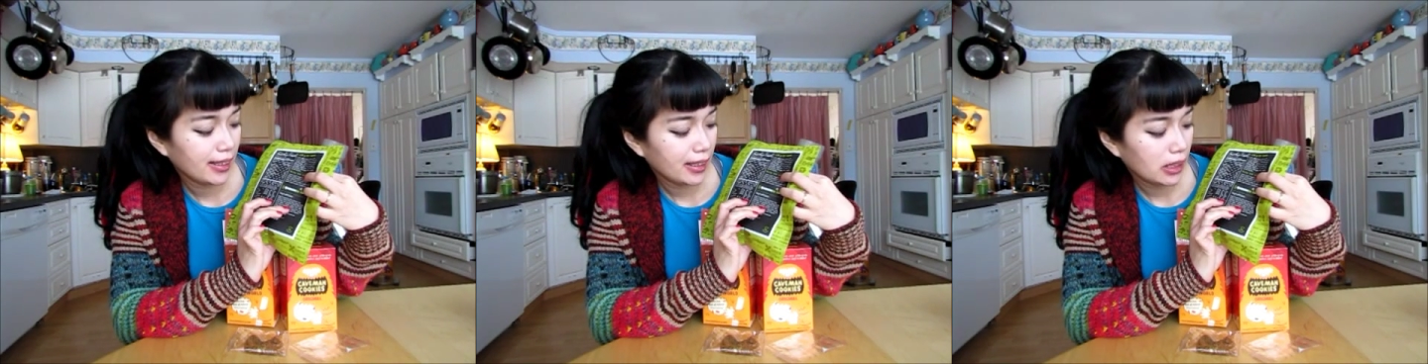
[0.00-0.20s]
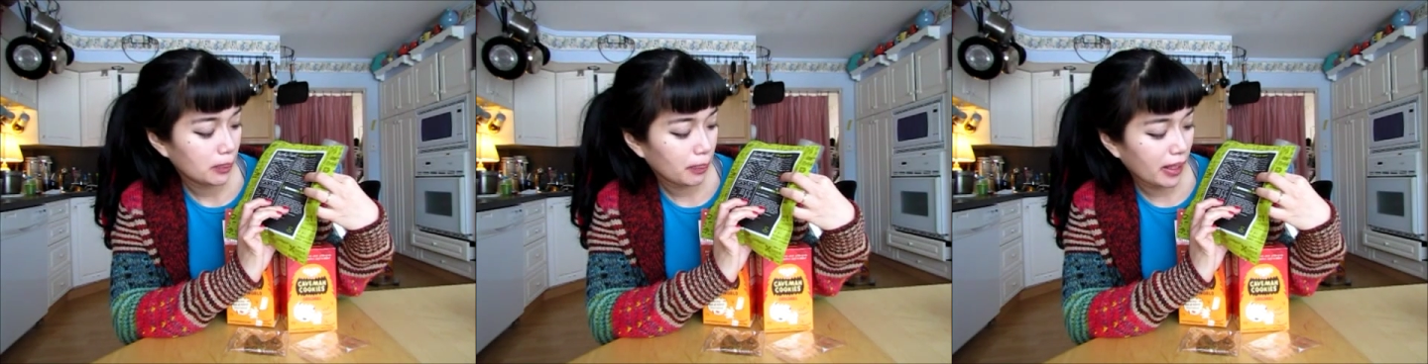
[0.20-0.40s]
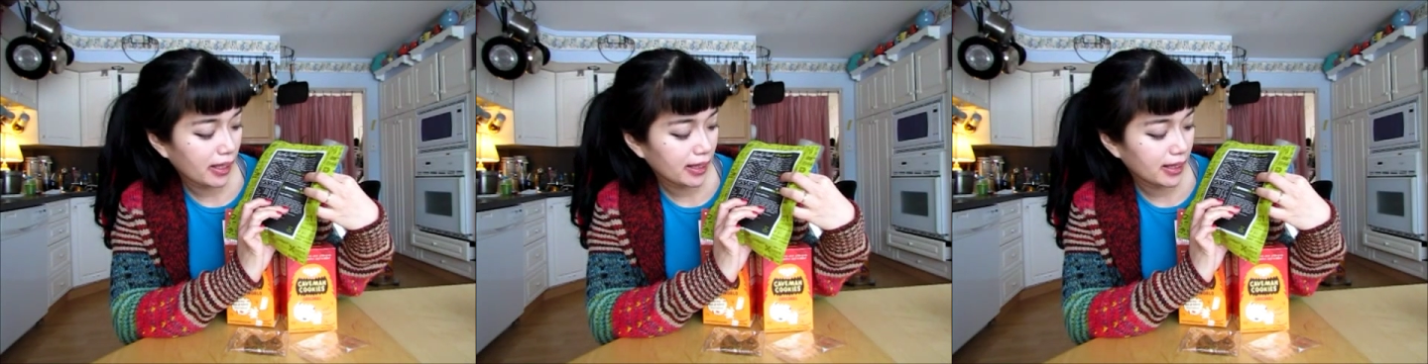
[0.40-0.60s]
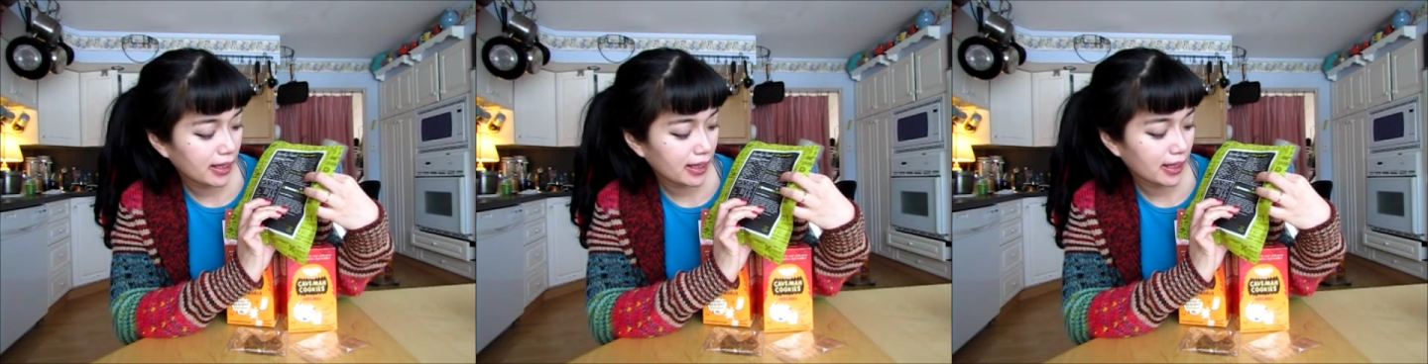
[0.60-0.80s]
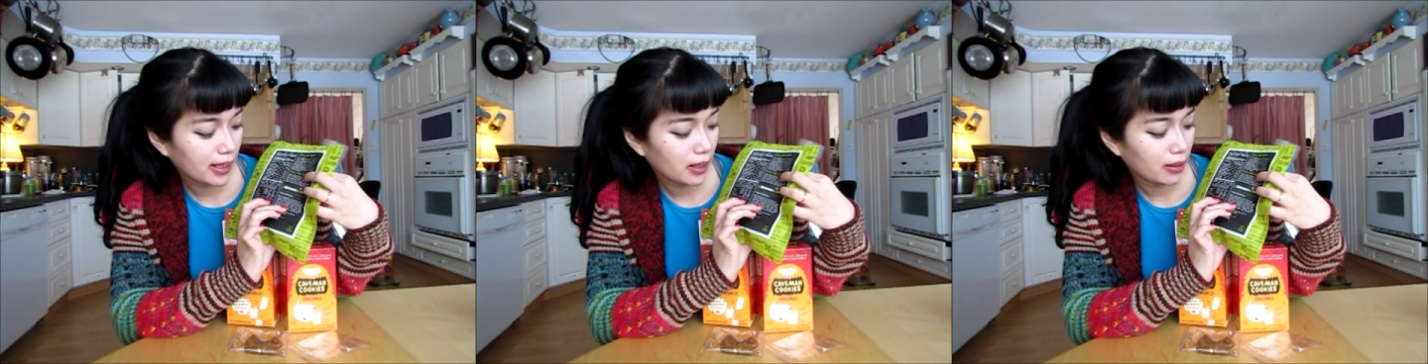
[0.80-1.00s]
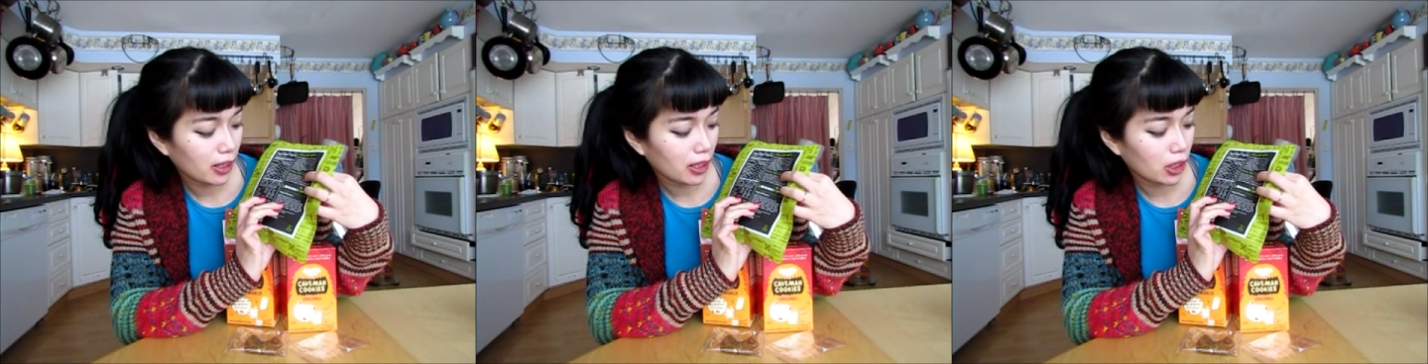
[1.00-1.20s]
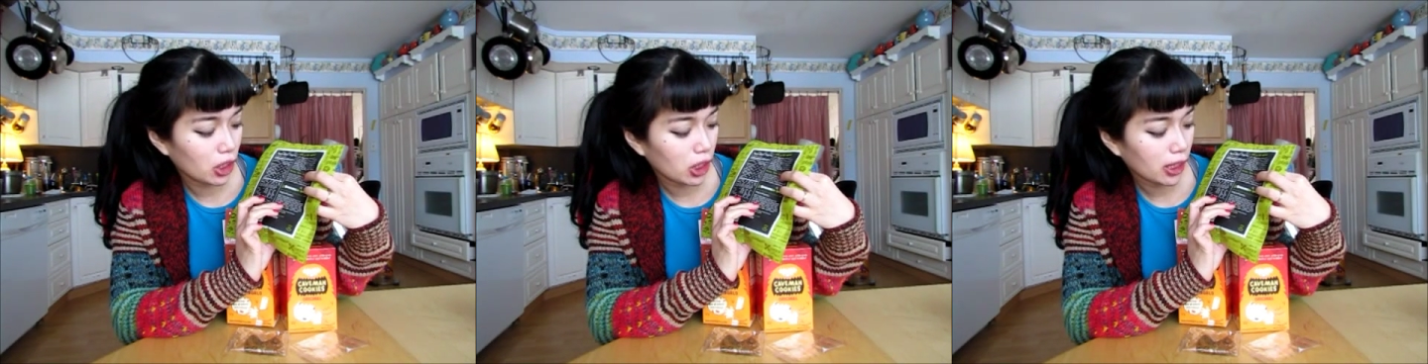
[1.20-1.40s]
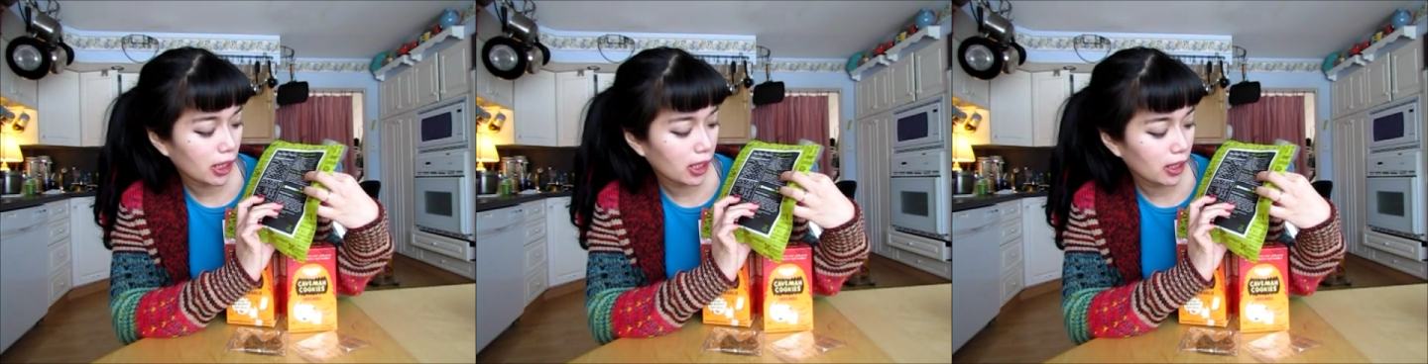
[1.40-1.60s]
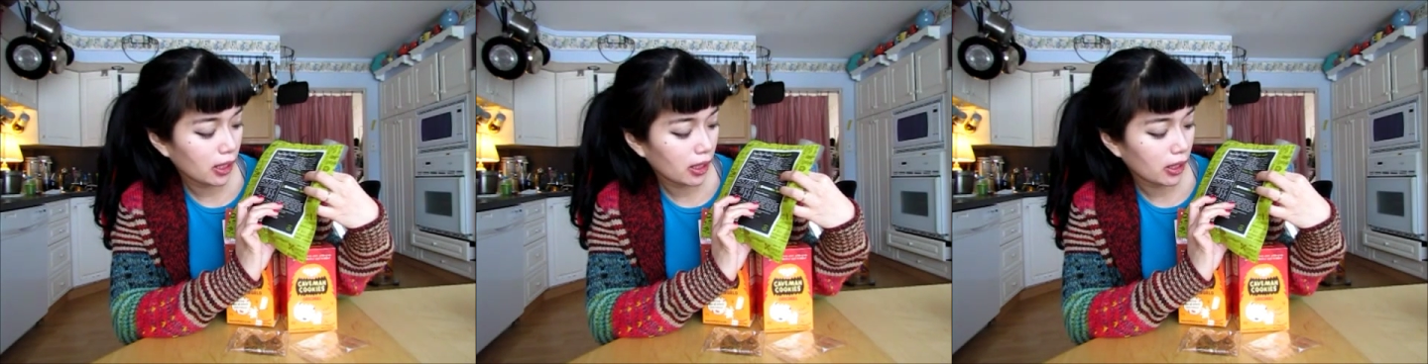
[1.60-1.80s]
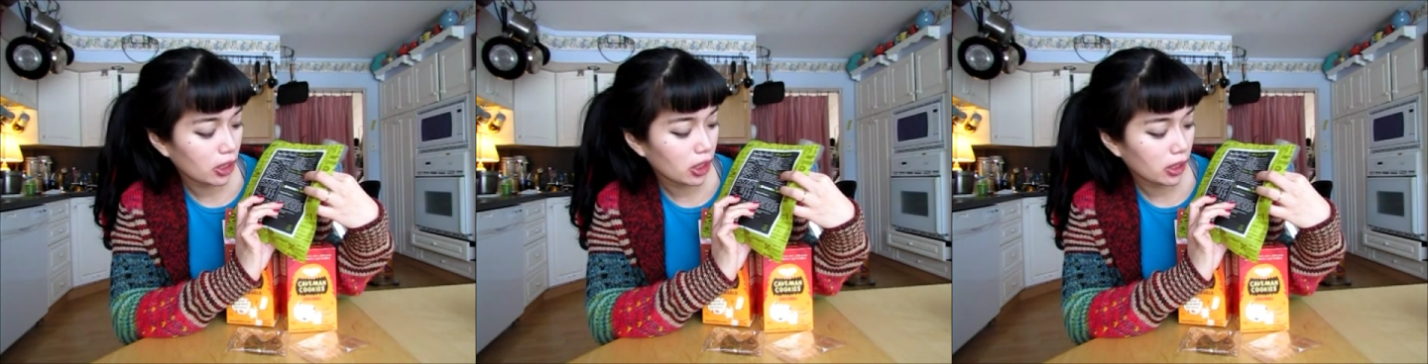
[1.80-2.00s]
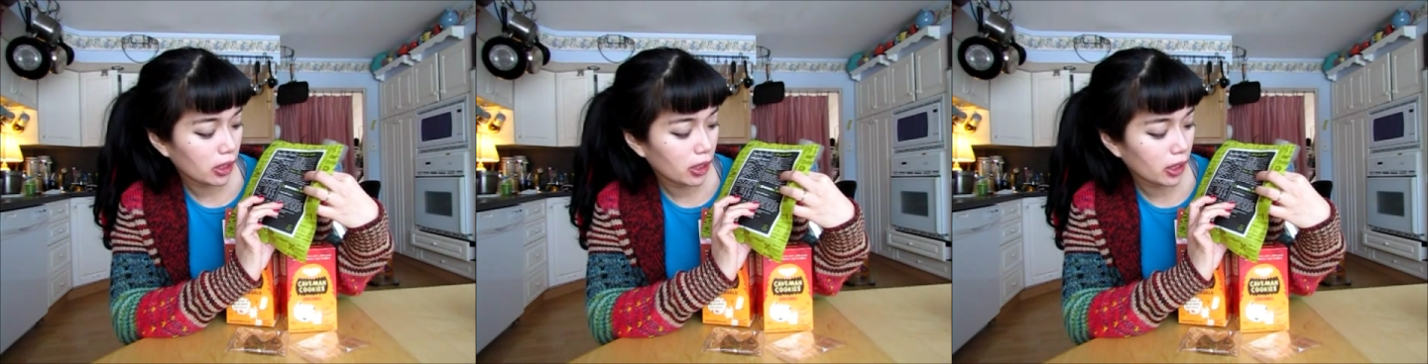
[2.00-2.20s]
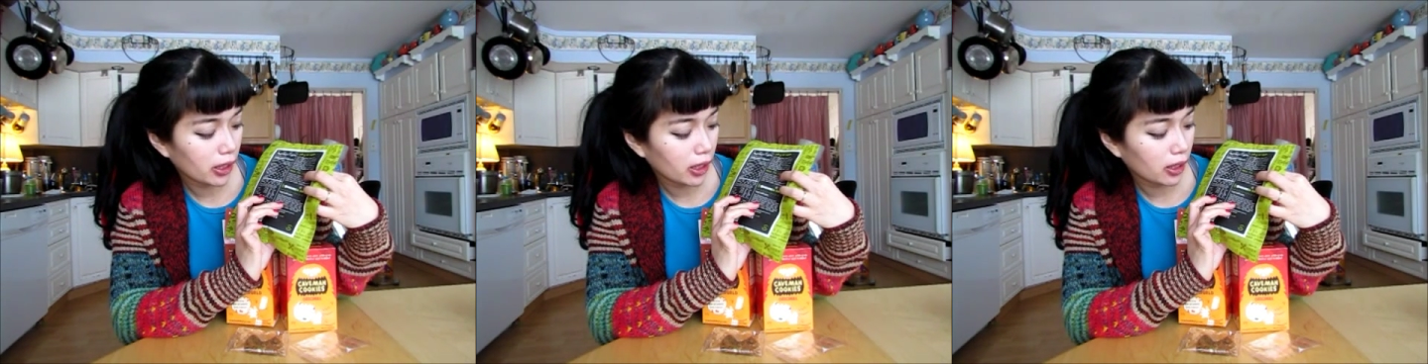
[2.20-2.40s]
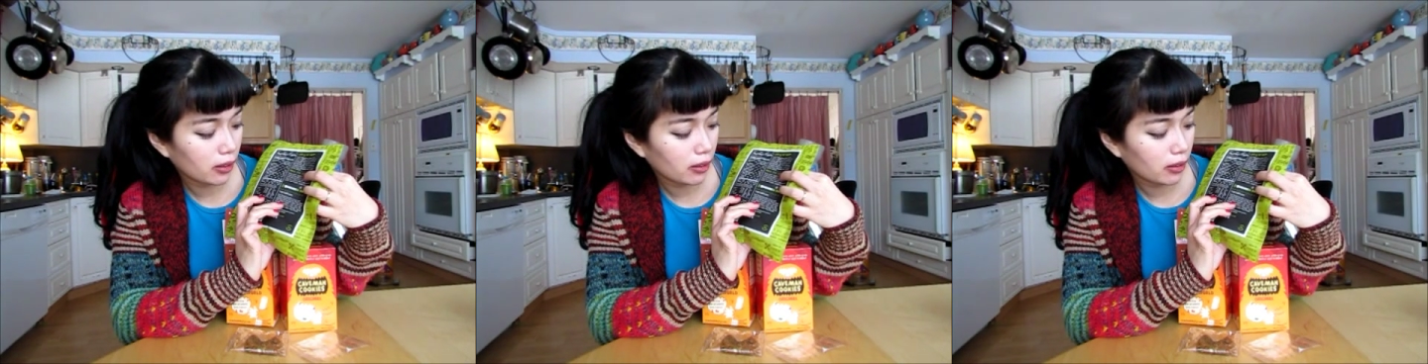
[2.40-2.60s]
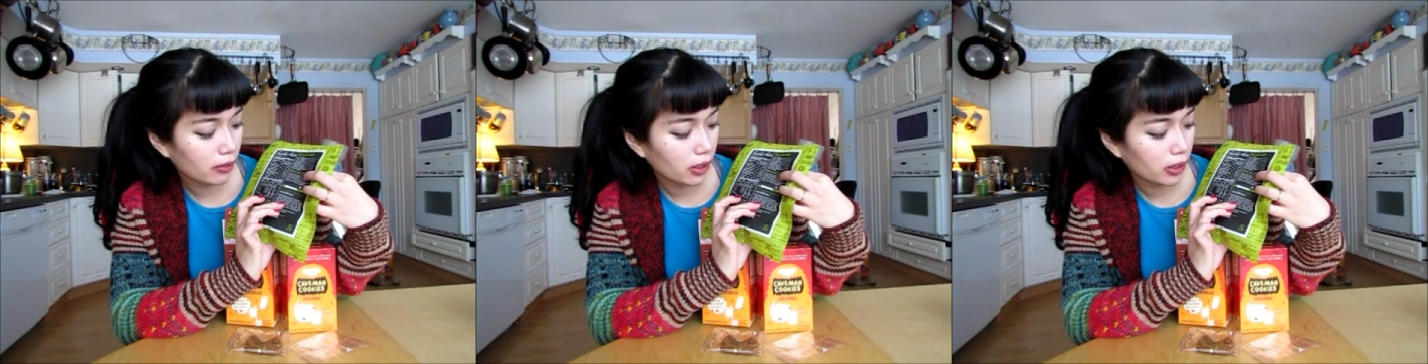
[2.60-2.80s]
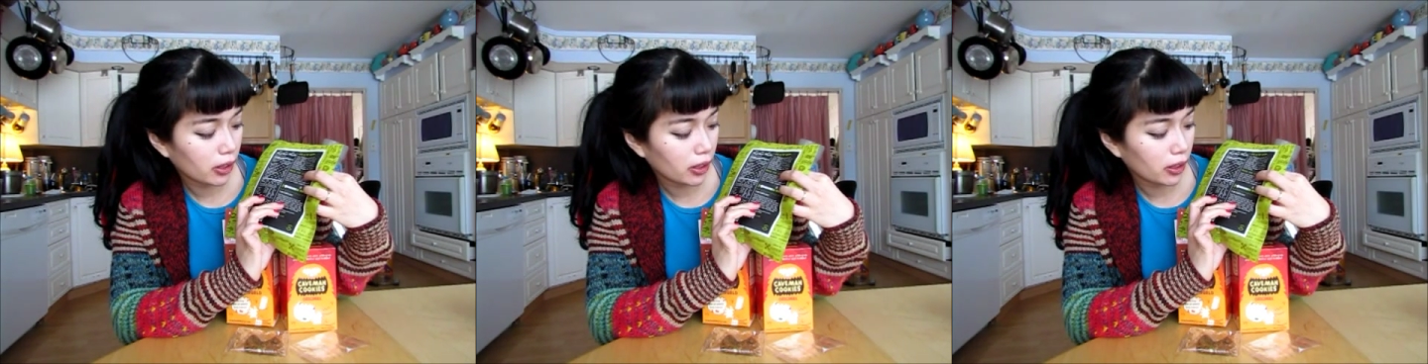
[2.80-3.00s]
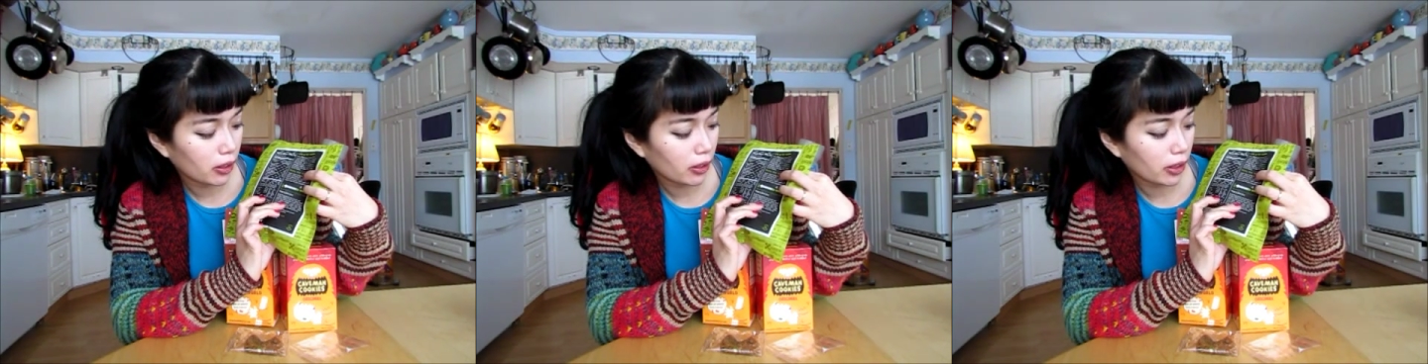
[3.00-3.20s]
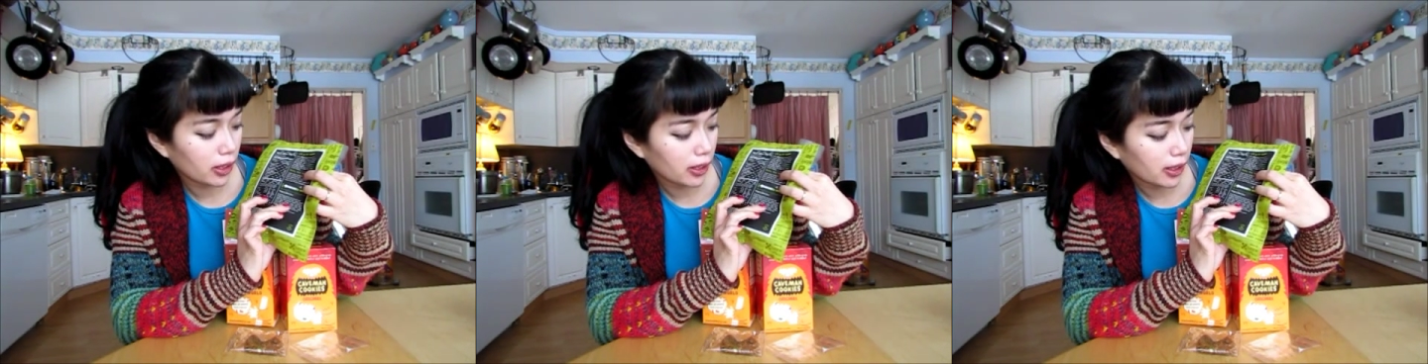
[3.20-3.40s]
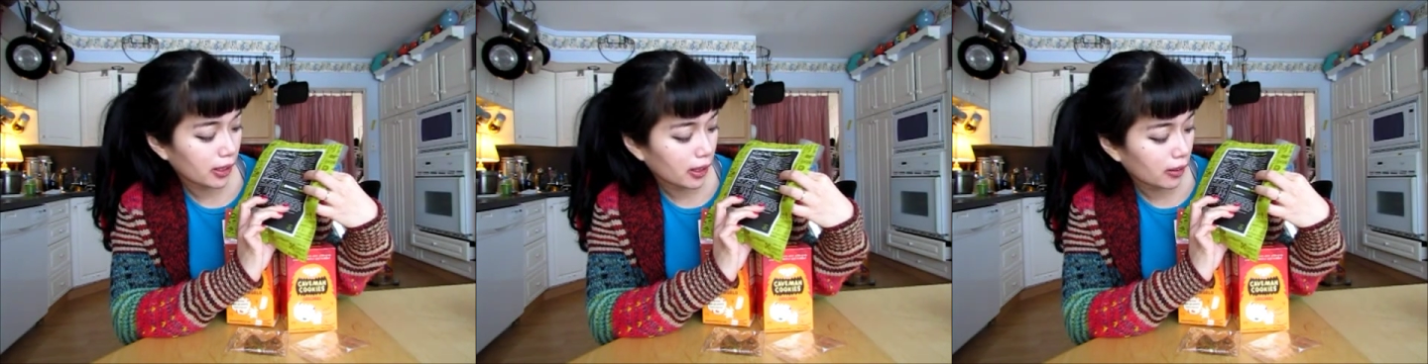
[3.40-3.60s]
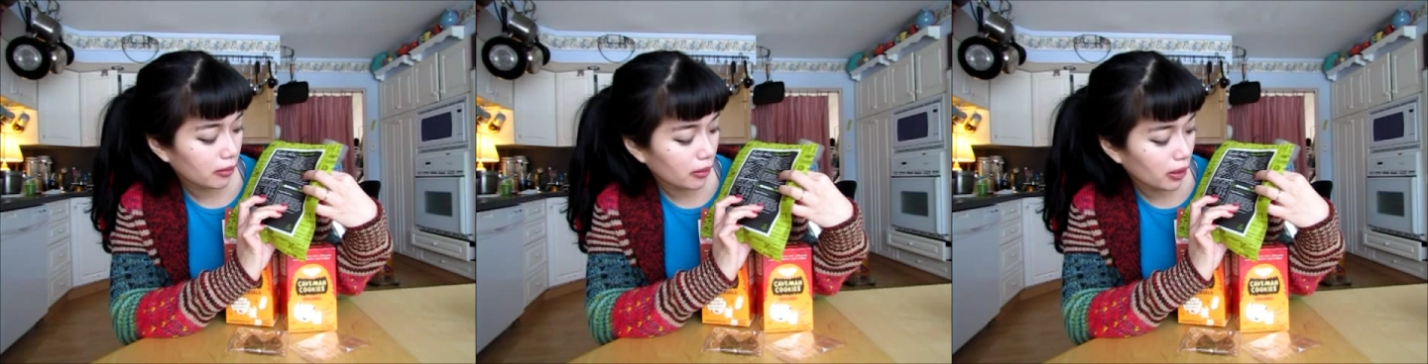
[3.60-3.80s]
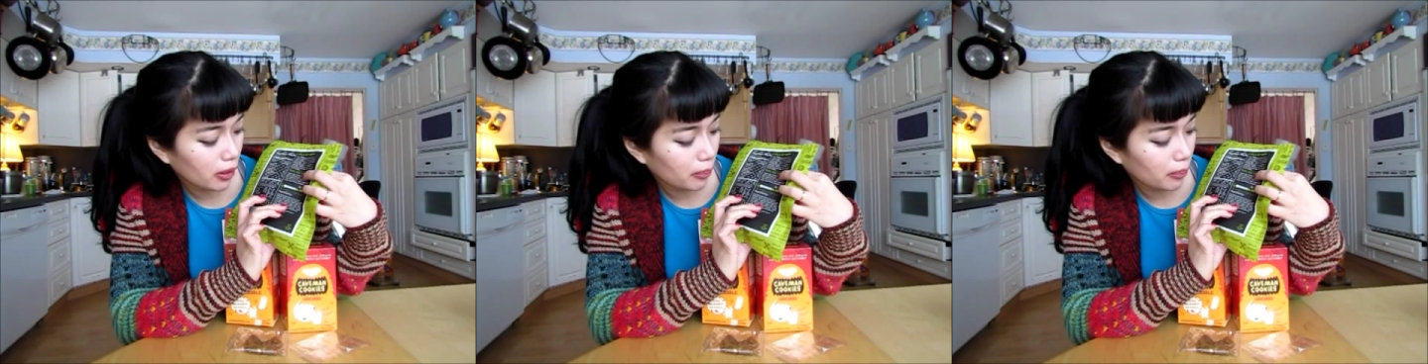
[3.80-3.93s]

Spices, which has chili, garlic, vinegar, I already said that,